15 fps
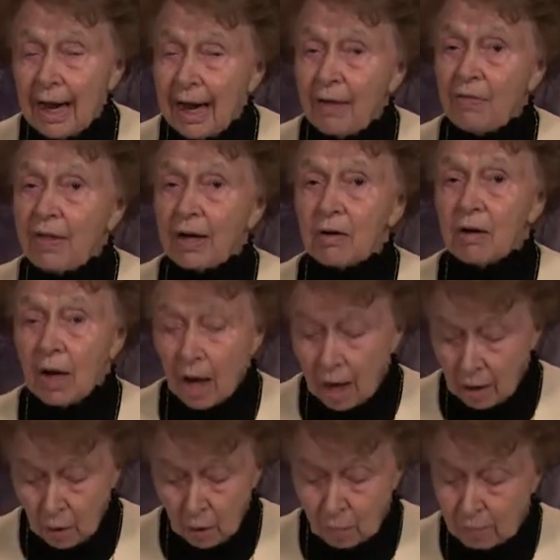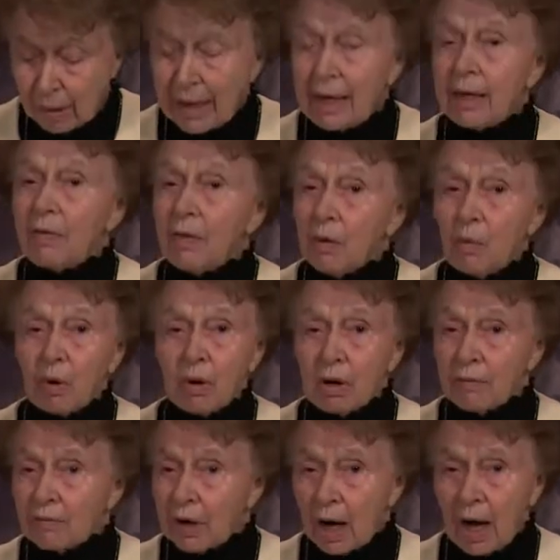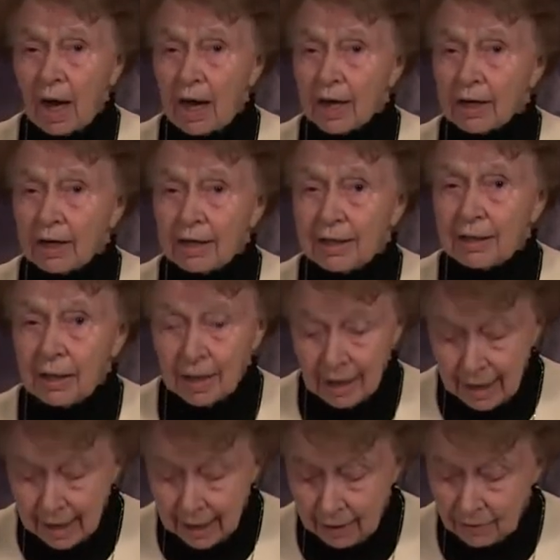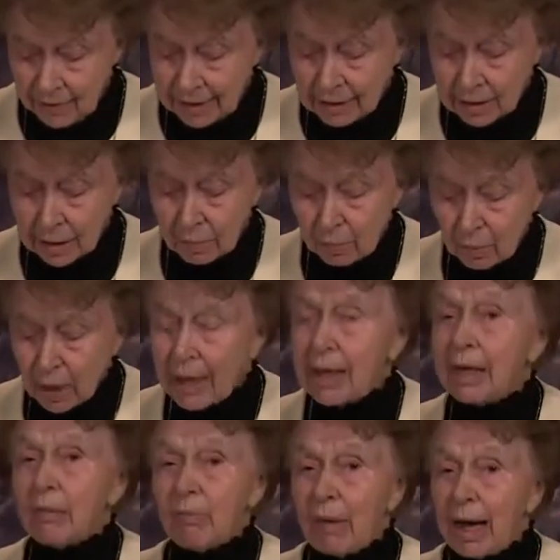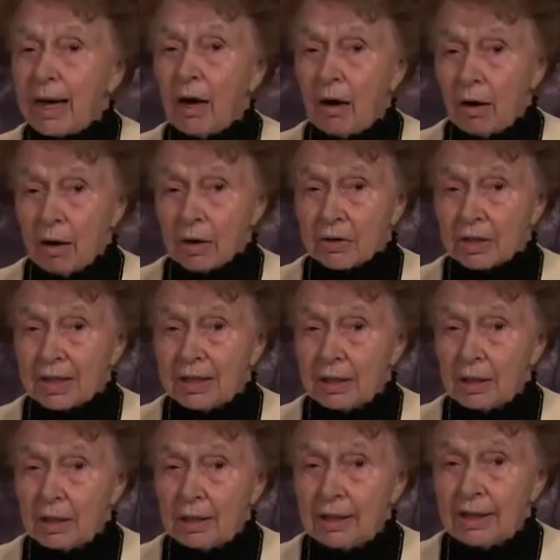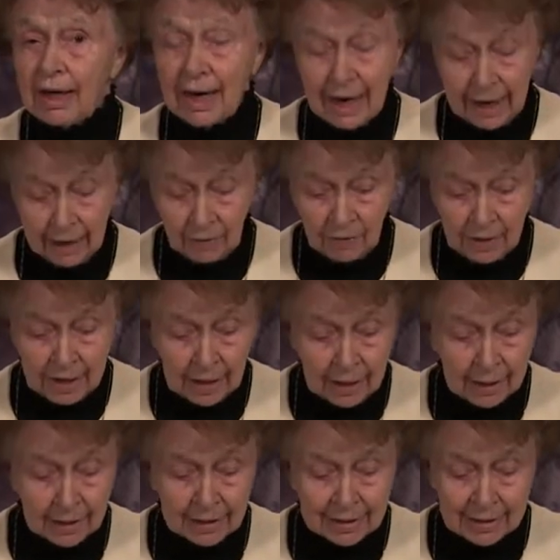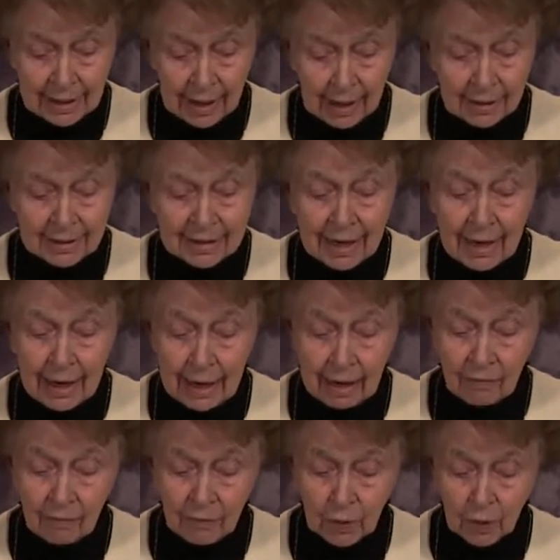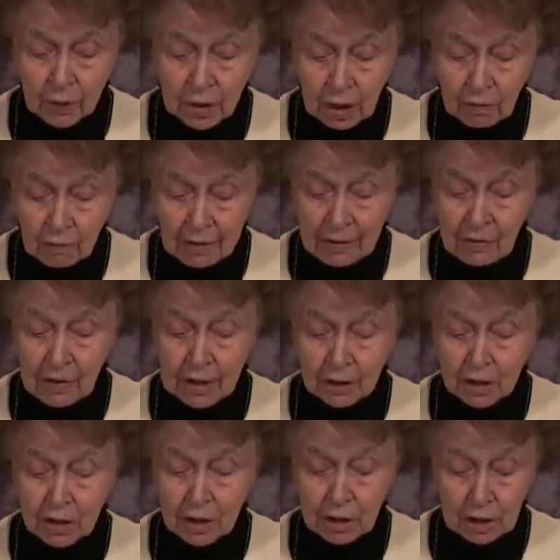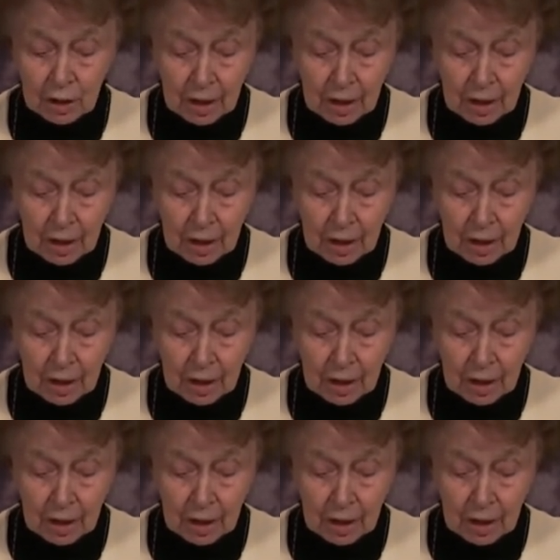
And they're not obeying the word of God. And this is breaking my heart. And then he says in 1 Corinthians,